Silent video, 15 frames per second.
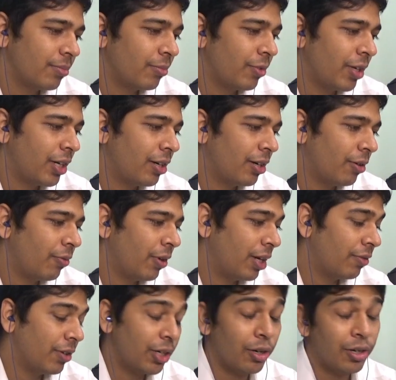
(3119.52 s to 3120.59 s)

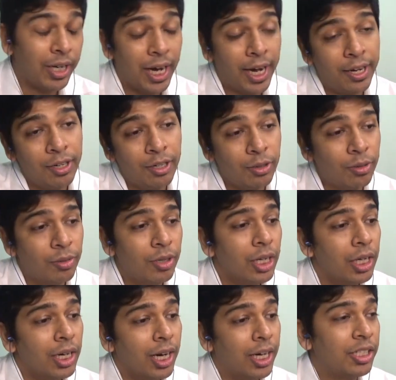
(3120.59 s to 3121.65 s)
Whenever you're trying to
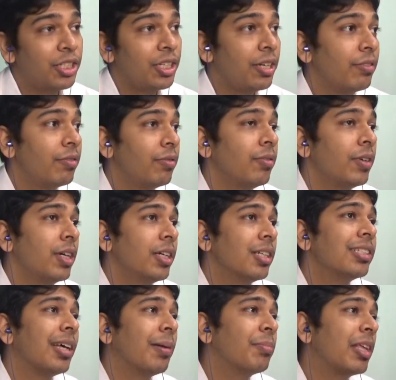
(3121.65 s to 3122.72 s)
achieve
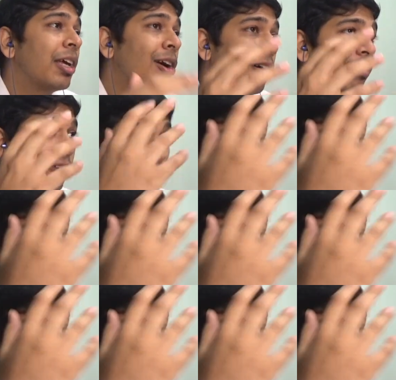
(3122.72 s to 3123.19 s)
something of a